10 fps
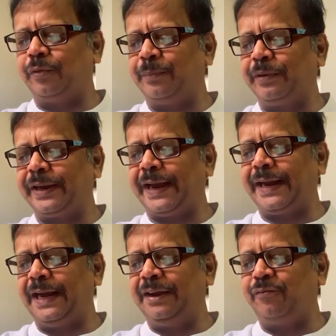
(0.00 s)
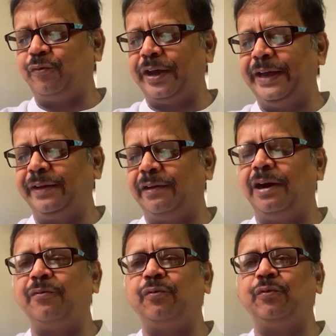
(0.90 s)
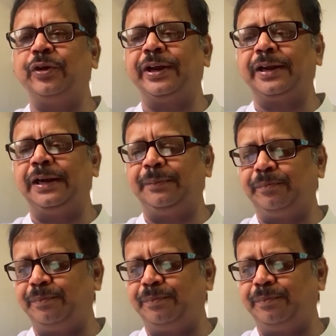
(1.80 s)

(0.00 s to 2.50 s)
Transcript: from crackling fire of funeral